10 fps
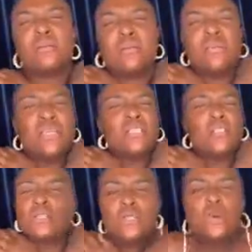my
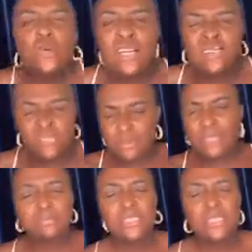soul left my
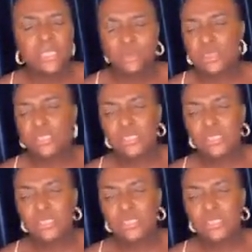body. It was as